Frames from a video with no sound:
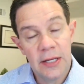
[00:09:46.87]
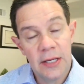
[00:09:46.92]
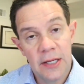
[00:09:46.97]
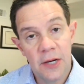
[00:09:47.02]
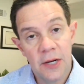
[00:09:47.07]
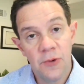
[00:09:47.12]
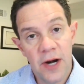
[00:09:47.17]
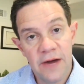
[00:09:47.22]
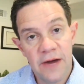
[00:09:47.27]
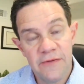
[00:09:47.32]

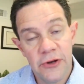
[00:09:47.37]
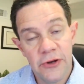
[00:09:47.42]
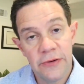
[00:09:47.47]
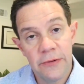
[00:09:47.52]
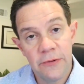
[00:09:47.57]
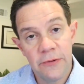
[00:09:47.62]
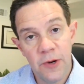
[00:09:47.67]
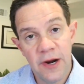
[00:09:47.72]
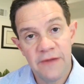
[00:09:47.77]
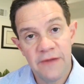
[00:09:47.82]
you know whatever
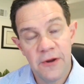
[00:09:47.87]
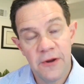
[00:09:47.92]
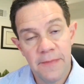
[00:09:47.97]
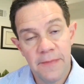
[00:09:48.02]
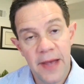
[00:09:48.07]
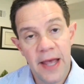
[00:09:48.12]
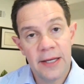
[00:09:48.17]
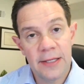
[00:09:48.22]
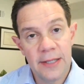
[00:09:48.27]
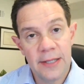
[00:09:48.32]
you're whatever you're
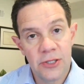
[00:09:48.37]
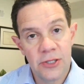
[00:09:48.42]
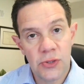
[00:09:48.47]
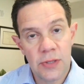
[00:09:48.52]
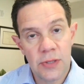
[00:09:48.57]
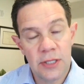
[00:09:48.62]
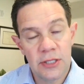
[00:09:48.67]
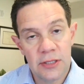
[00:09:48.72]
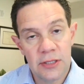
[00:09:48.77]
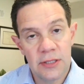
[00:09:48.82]
paying in
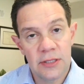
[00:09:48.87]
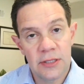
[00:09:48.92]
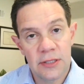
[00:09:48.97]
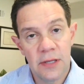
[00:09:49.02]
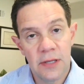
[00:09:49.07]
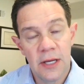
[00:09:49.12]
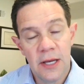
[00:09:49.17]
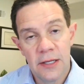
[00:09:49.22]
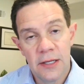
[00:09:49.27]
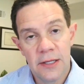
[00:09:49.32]
interest
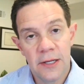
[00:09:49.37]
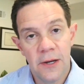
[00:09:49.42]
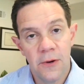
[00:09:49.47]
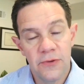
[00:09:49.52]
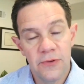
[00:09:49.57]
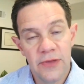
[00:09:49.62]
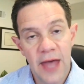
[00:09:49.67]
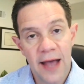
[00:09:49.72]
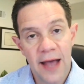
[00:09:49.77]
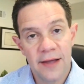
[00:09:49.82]
is you know
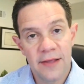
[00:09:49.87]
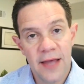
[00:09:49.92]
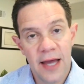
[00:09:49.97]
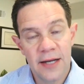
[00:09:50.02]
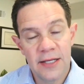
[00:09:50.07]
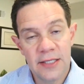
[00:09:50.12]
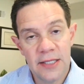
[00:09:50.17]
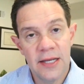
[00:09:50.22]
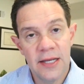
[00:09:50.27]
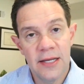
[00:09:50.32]
that that
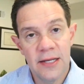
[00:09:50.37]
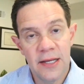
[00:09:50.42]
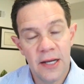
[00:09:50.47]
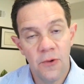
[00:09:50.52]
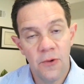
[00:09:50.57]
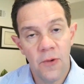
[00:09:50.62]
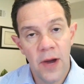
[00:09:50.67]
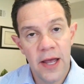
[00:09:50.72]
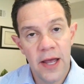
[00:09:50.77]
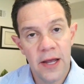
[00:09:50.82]
is eating
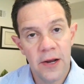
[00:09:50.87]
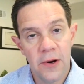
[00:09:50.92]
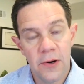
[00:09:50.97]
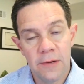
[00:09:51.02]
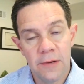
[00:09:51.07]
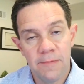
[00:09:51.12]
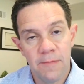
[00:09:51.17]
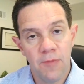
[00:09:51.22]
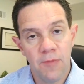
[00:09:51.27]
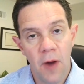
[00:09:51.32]
away
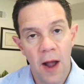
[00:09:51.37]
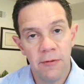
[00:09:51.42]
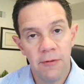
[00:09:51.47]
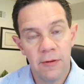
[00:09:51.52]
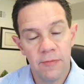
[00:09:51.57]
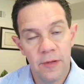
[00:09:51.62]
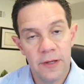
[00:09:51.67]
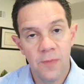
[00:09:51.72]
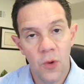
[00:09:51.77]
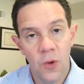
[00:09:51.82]
or
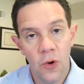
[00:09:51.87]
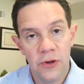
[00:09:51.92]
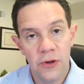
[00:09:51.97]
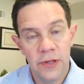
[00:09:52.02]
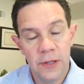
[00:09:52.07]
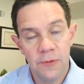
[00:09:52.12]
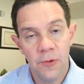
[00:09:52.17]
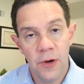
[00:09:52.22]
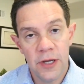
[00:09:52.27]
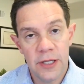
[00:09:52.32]
probably more
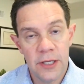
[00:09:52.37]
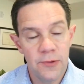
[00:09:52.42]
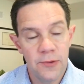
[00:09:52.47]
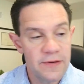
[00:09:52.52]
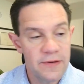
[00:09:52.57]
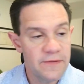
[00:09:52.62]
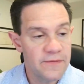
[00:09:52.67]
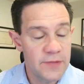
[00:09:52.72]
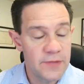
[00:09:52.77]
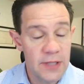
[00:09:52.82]
than what you
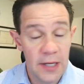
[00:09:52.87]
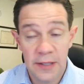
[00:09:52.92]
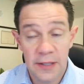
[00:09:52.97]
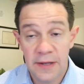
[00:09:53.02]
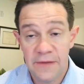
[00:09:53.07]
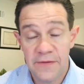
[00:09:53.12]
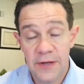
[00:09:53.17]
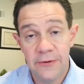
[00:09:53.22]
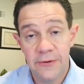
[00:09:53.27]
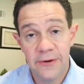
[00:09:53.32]
would have done
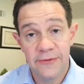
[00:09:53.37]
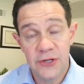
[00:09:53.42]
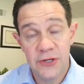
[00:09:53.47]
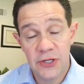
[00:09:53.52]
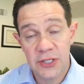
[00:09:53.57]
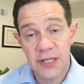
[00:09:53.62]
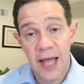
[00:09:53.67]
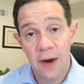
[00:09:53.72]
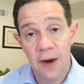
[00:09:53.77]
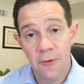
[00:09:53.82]
if you would have
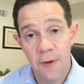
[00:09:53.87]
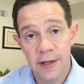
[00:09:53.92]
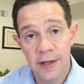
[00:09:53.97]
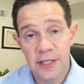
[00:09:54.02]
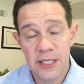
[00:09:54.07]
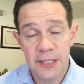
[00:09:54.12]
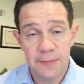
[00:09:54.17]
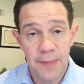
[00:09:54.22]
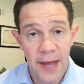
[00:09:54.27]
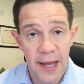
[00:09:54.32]
just outright
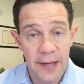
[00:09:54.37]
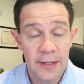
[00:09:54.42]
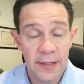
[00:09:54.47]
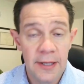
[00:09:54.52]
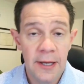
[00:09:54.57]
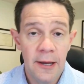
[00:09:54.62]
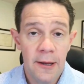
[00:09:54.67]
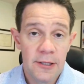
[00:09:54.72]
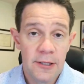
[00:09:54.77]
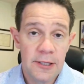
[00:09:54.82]
spent yeah.